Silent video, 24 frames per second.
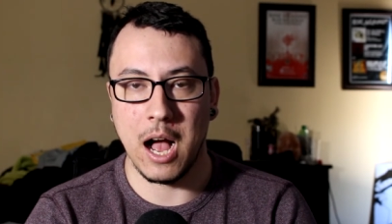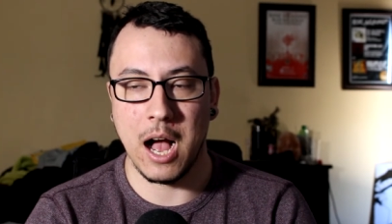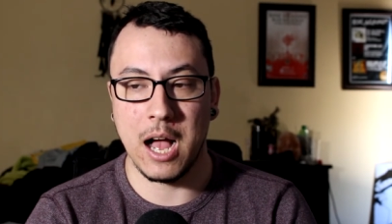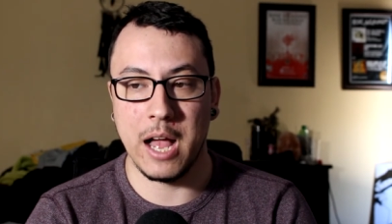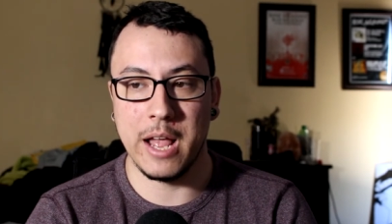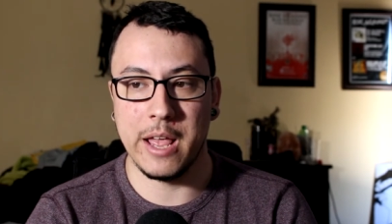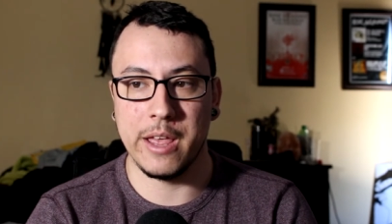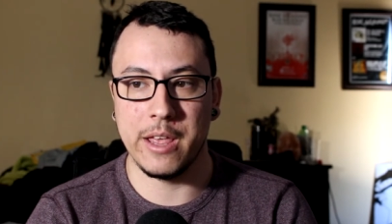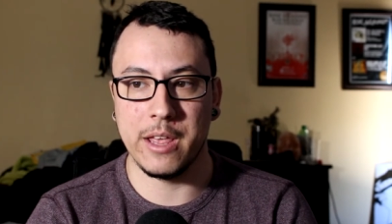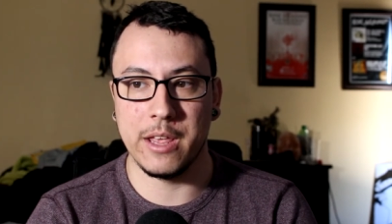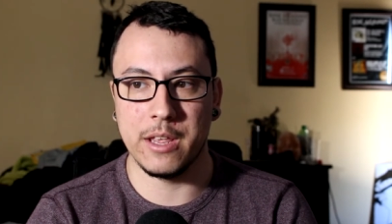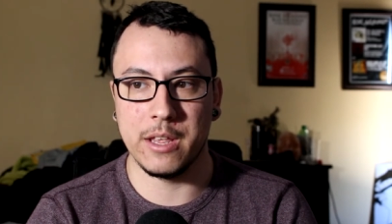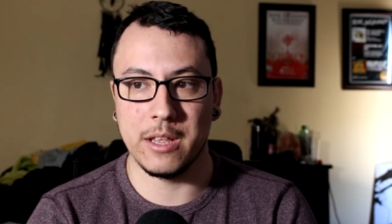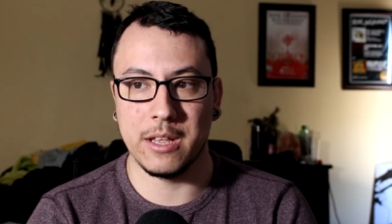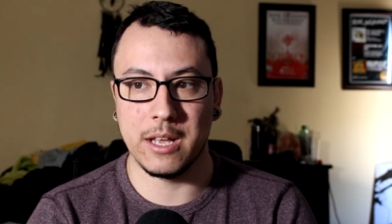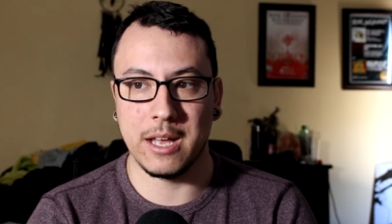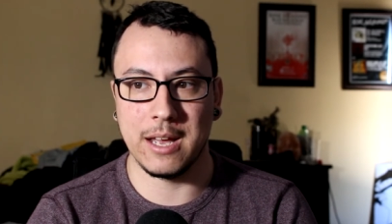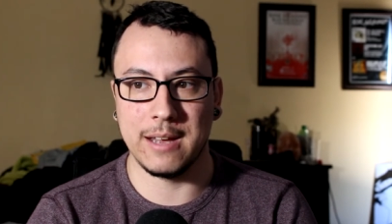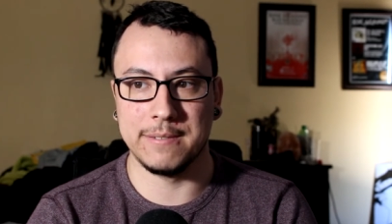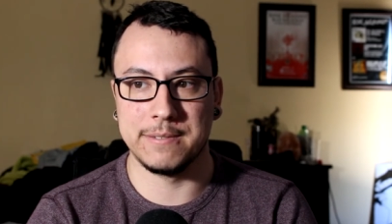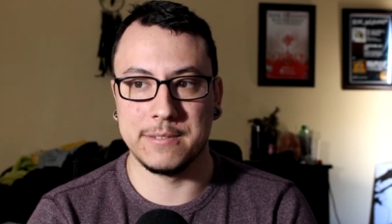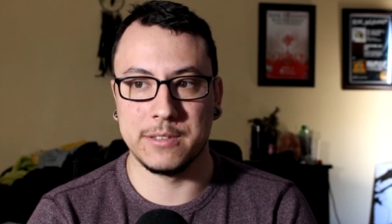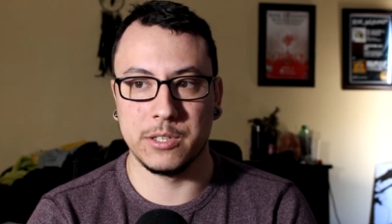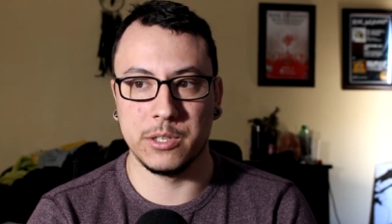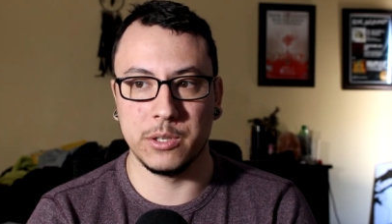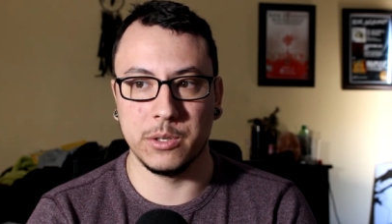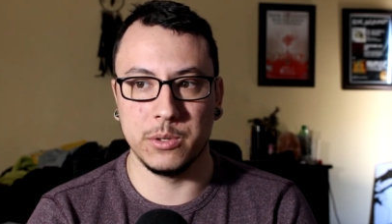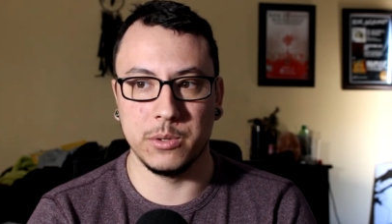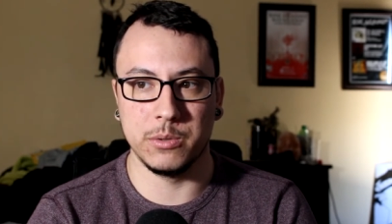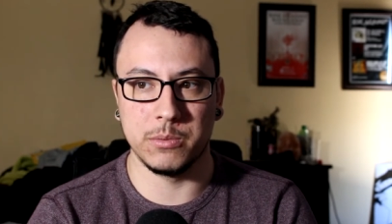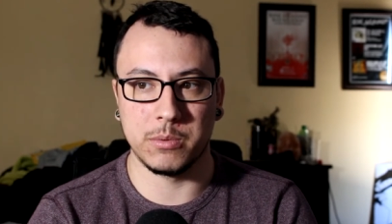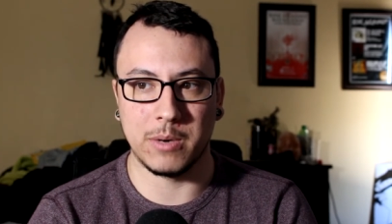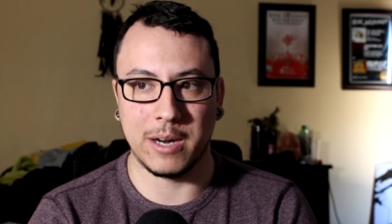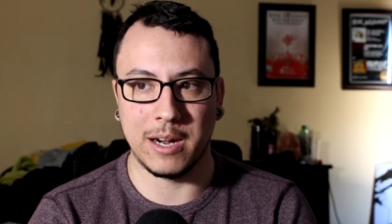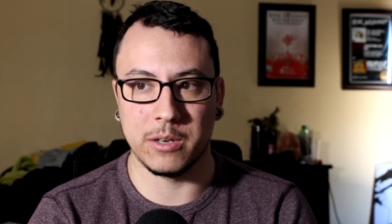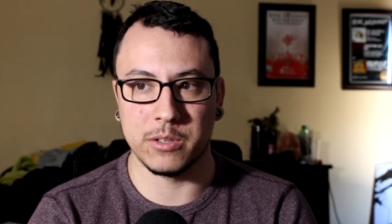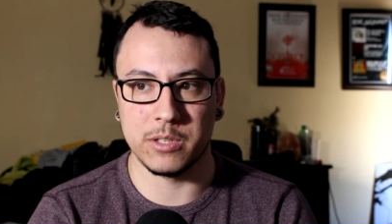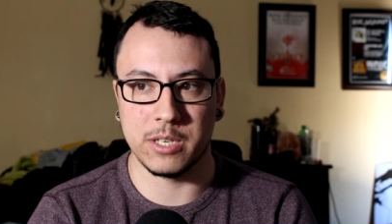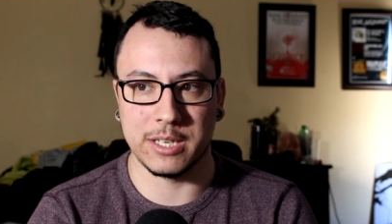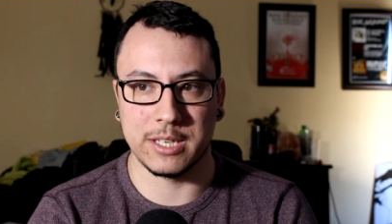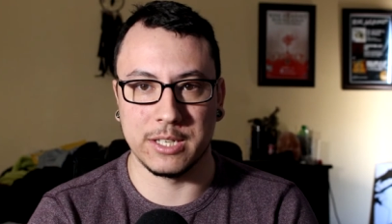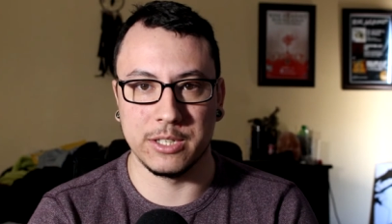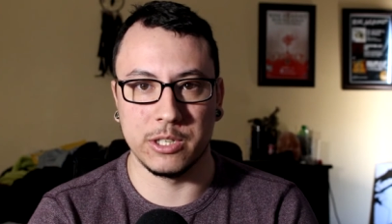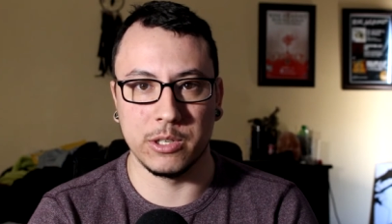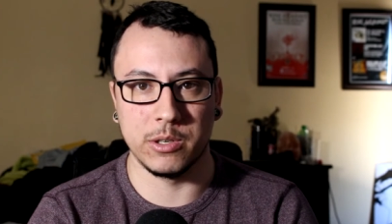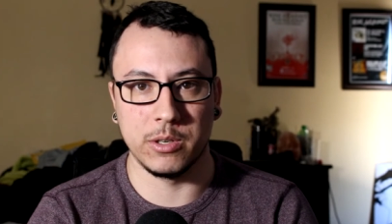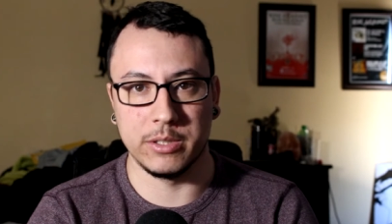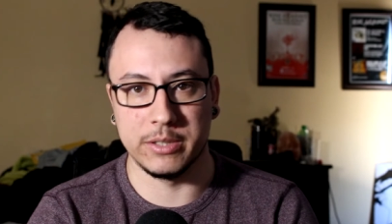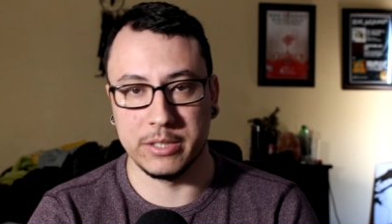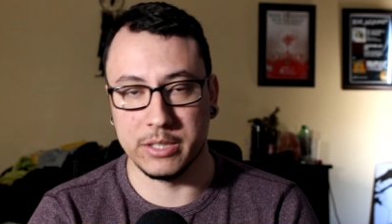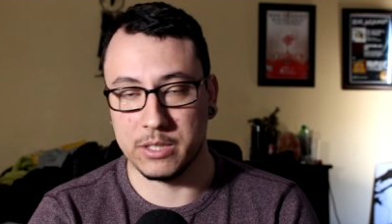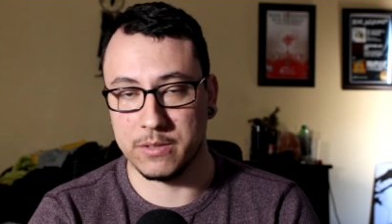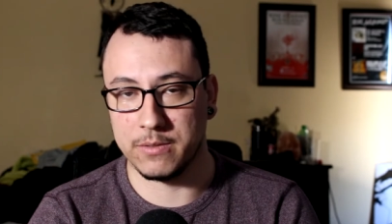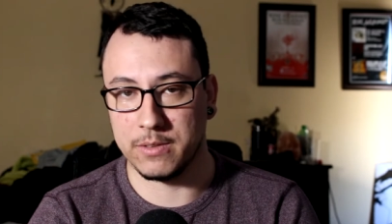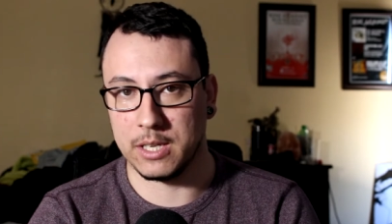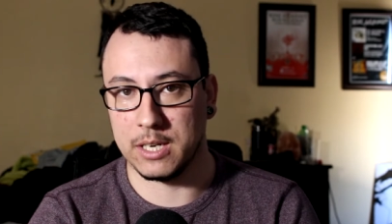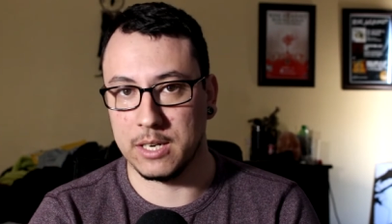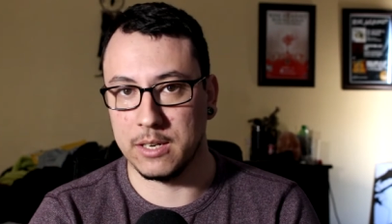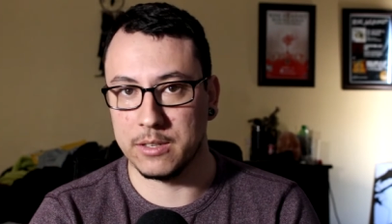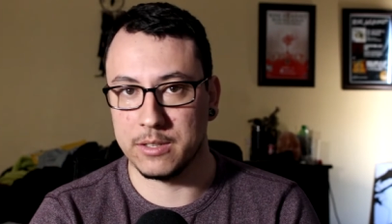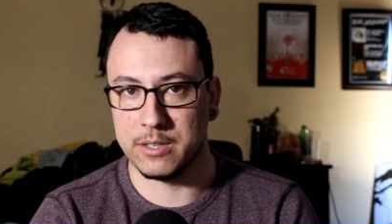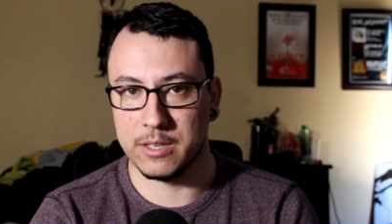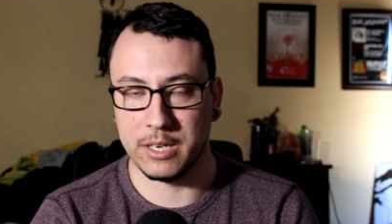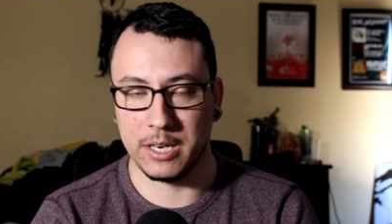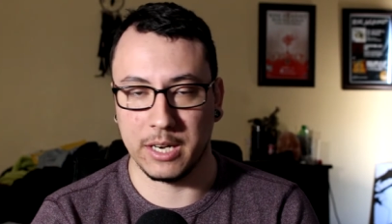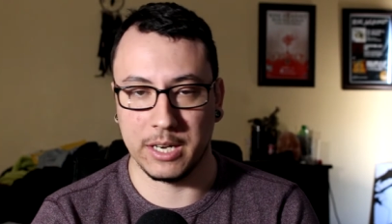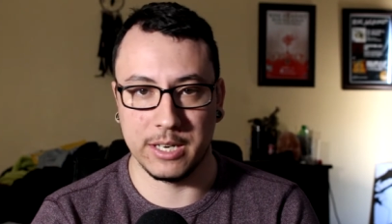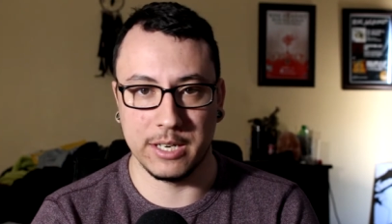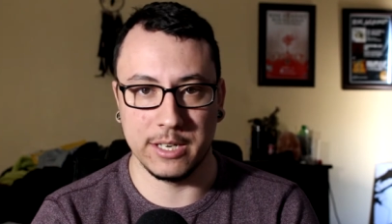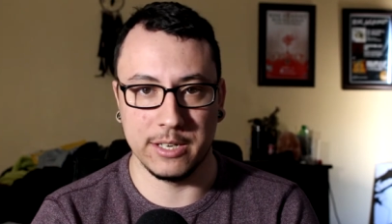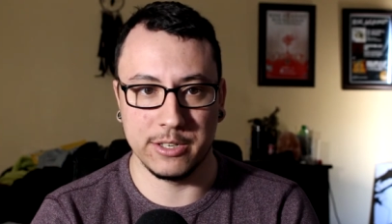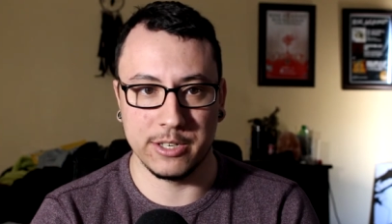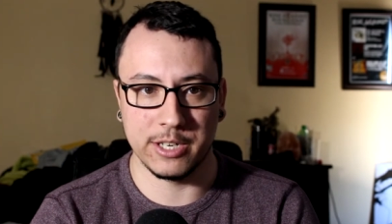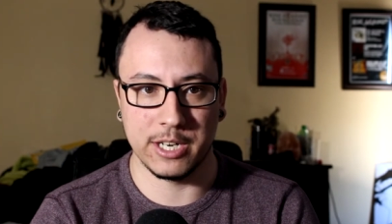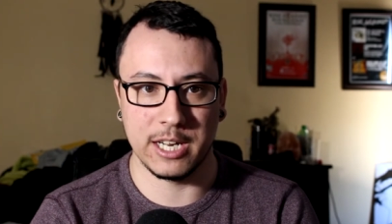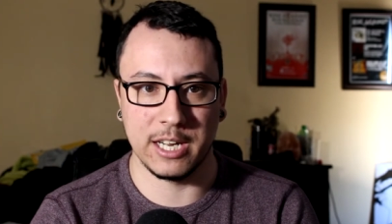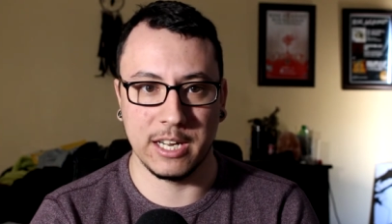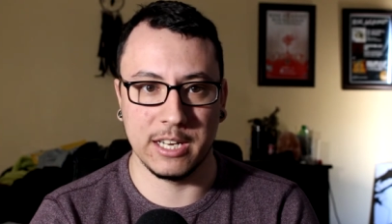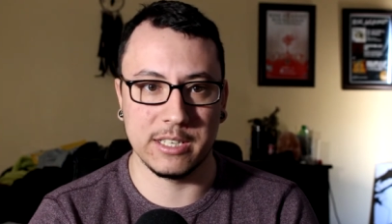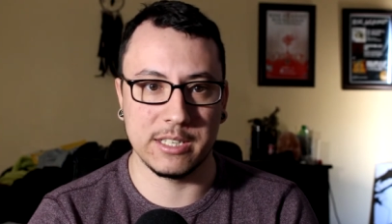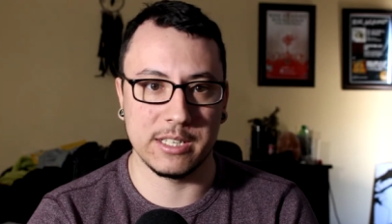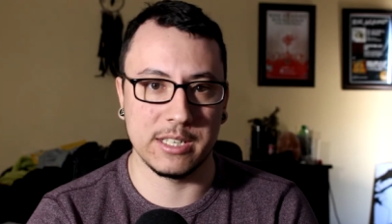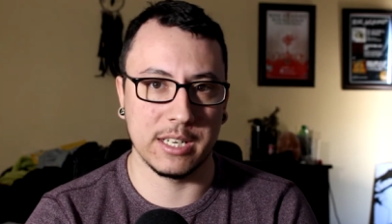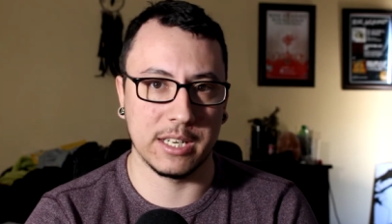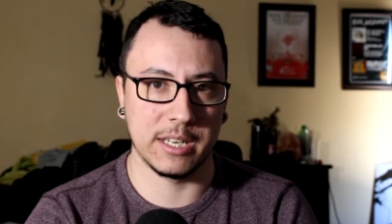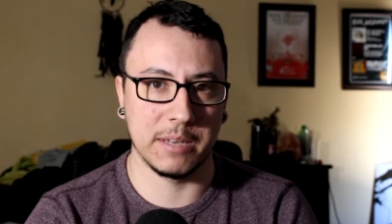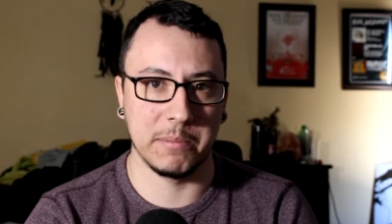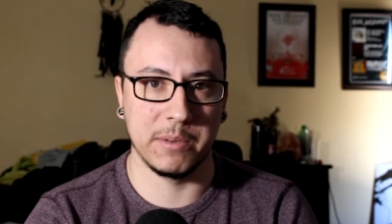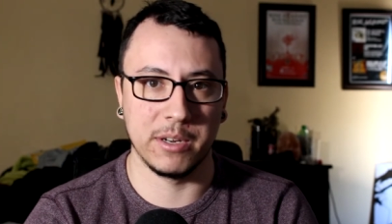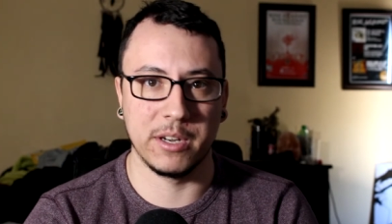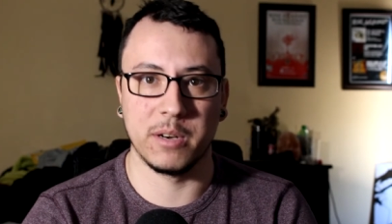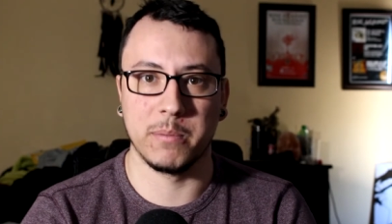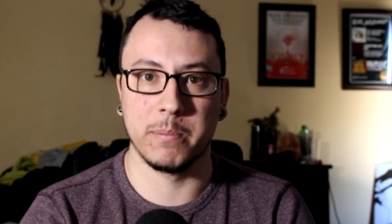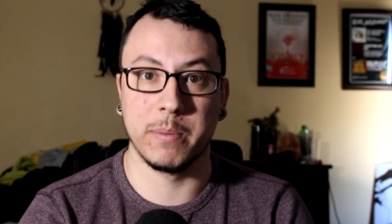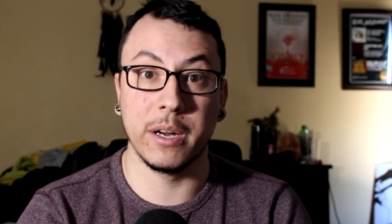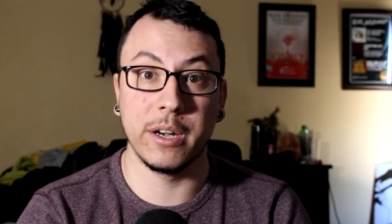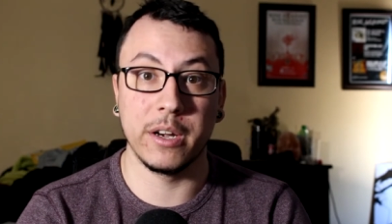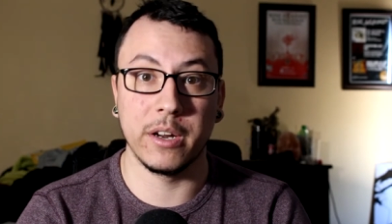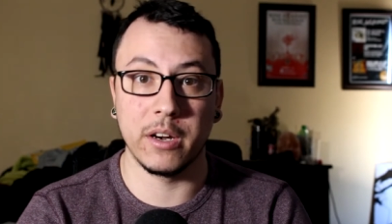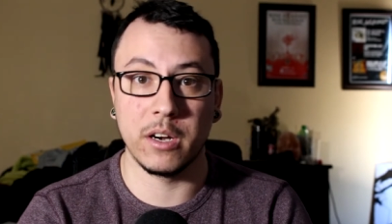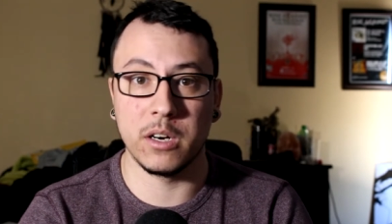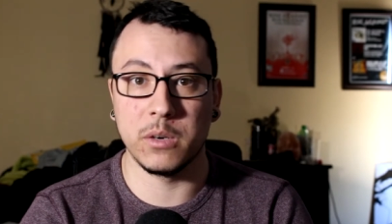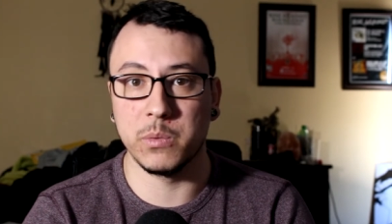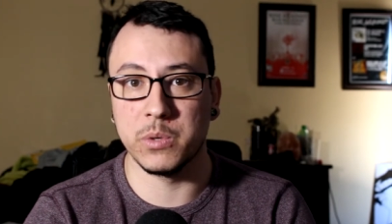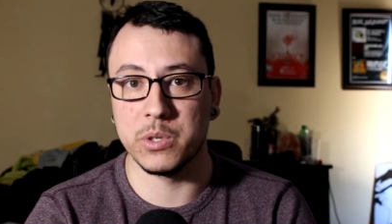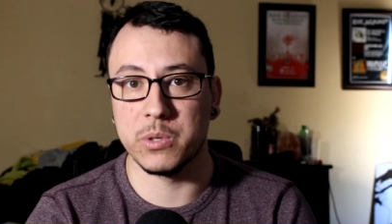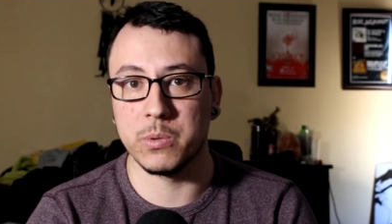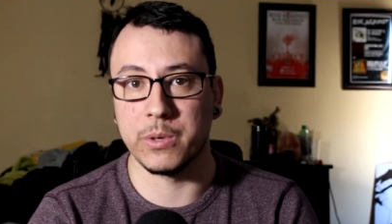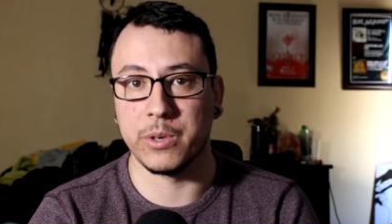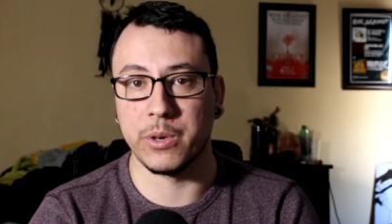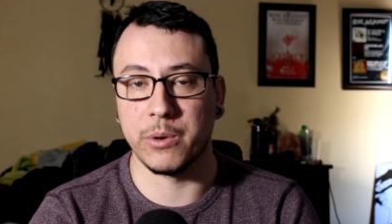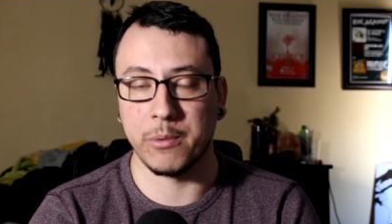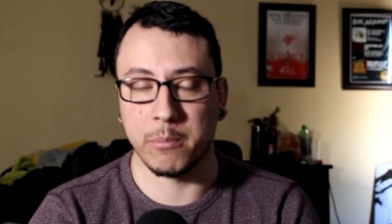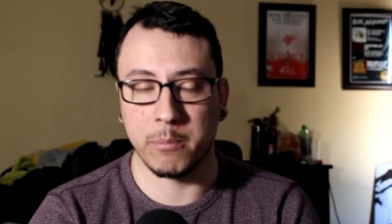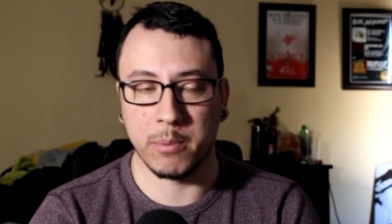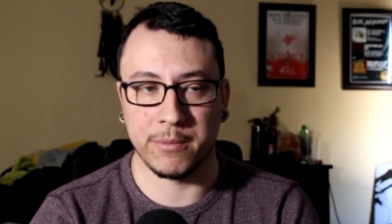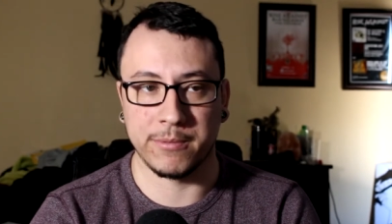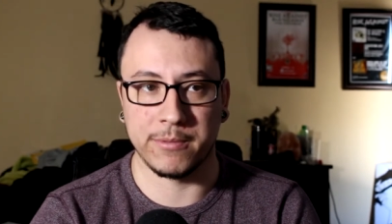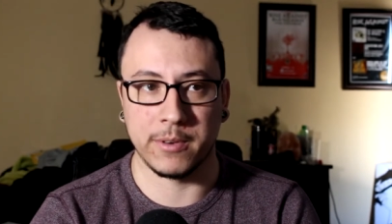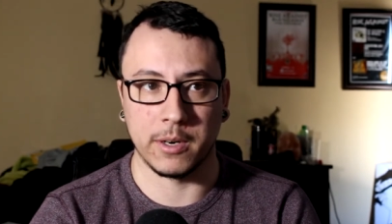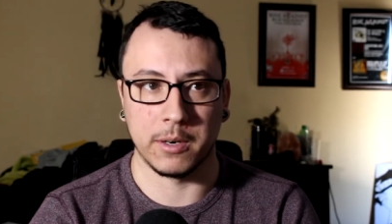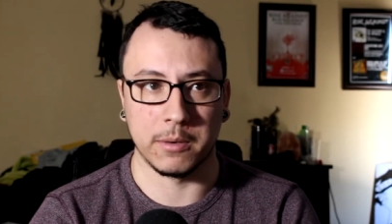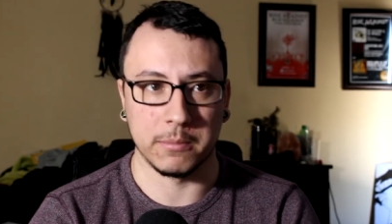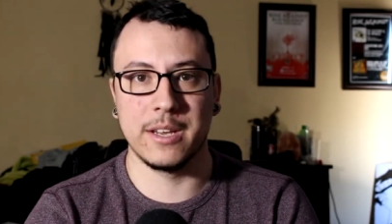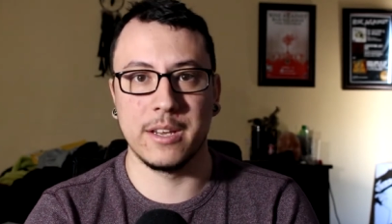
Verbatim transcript: I have two routes I could do on these vlogs, and I need you guys to give me your opinion on which one you would prefer.